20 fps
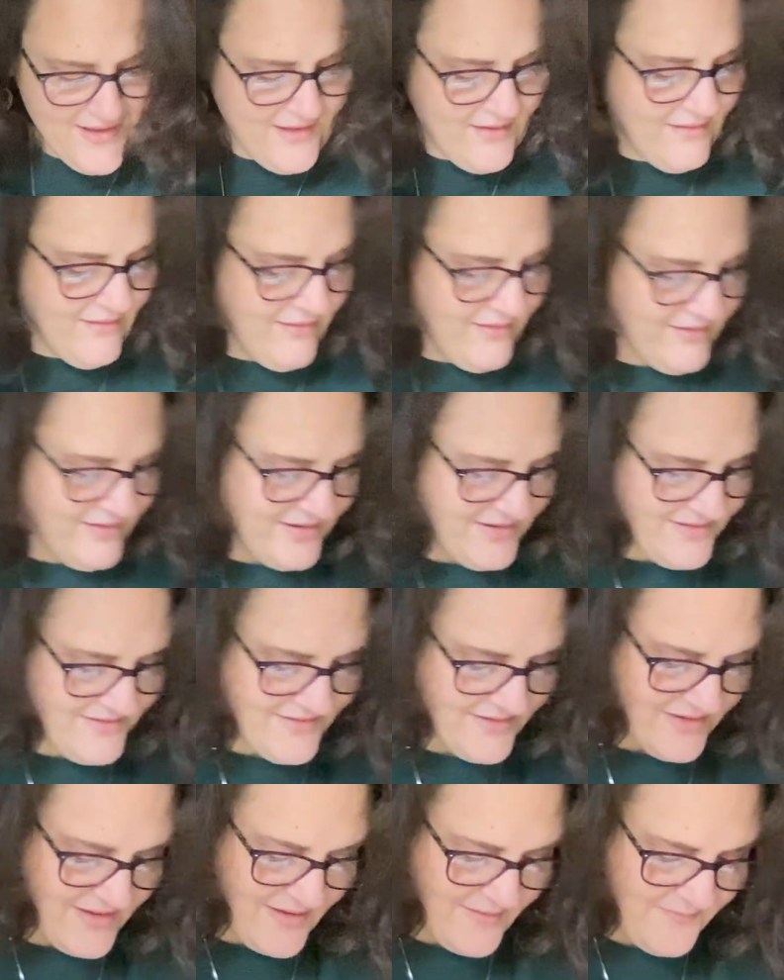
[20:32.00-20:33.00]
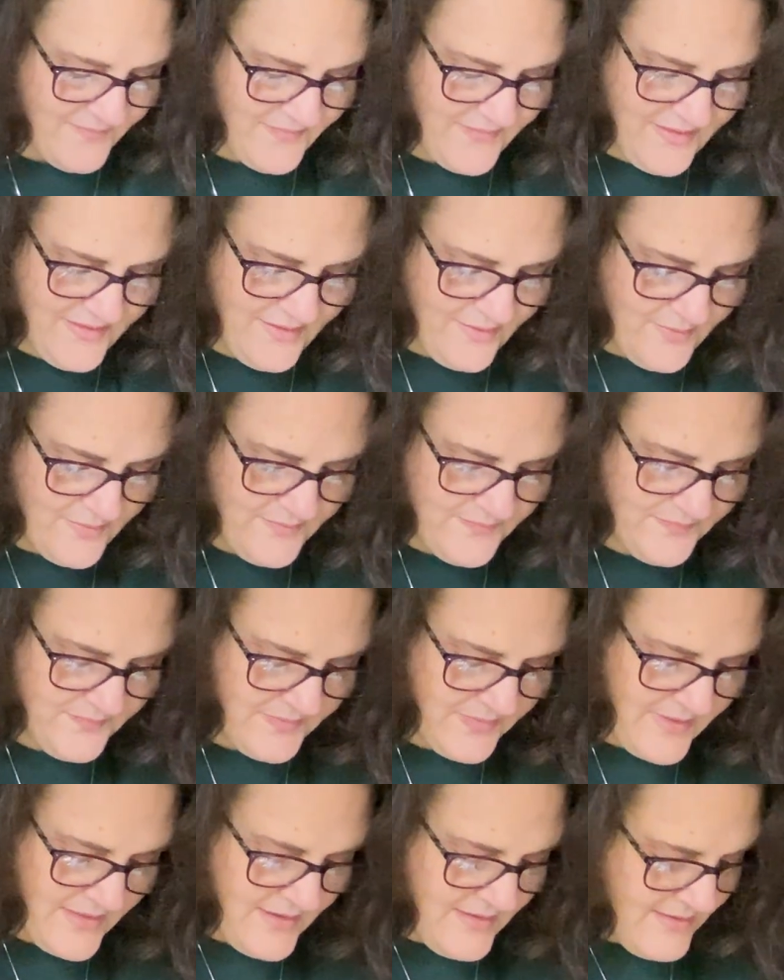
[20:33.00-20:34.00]
Okay, so
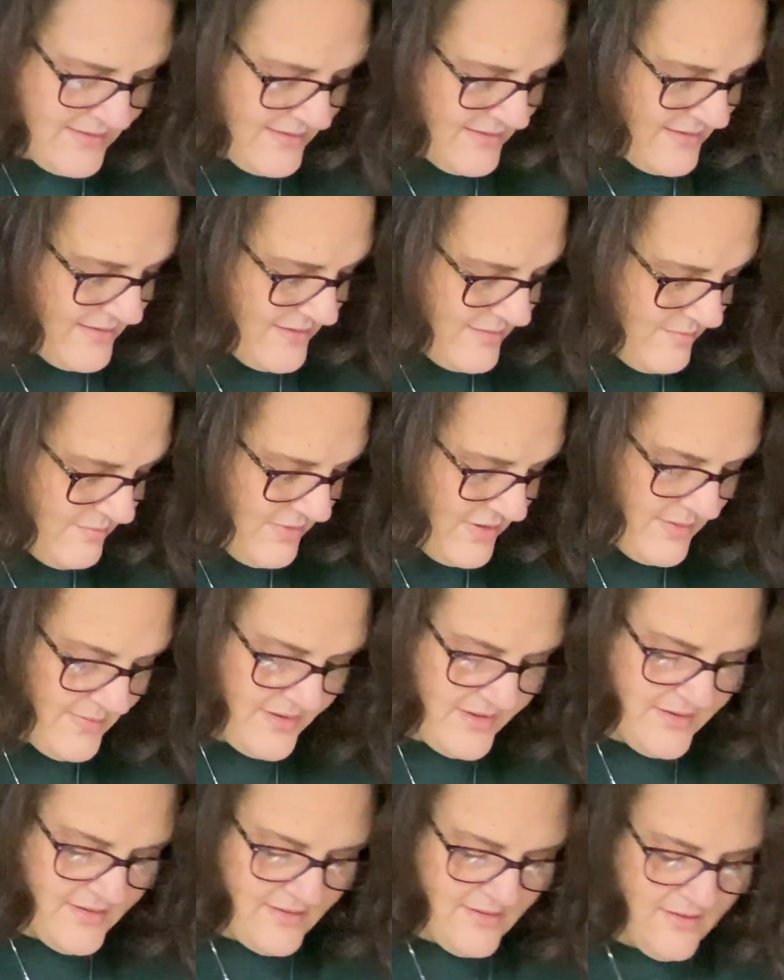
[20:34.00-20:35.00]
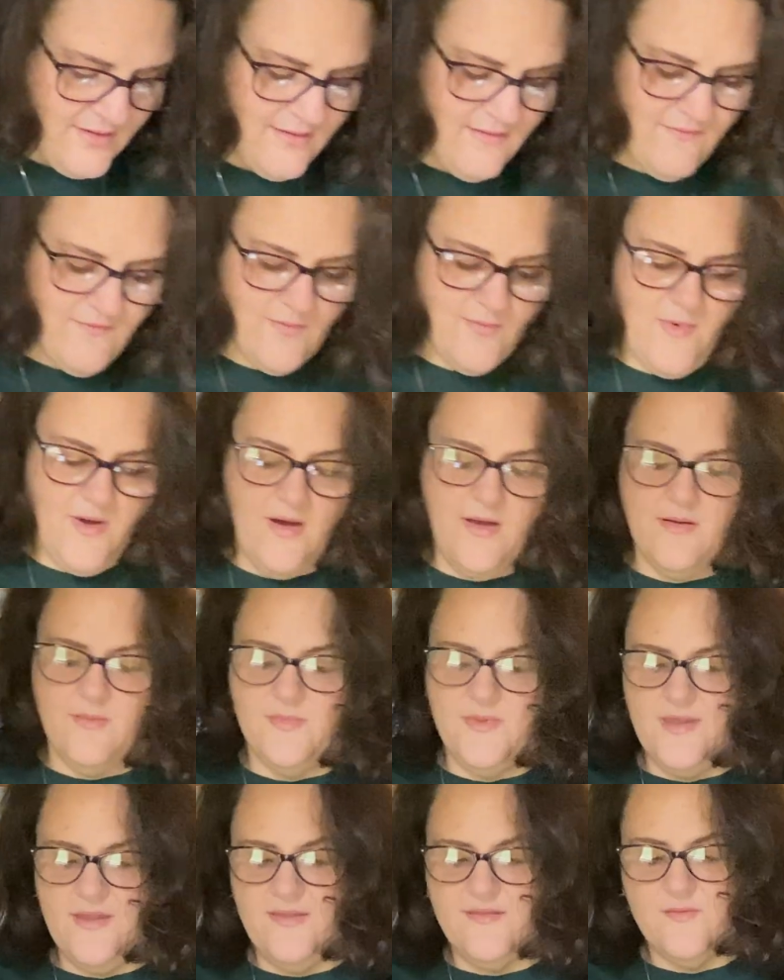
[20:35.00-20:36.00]
Baba Yaga from Autumn Lane,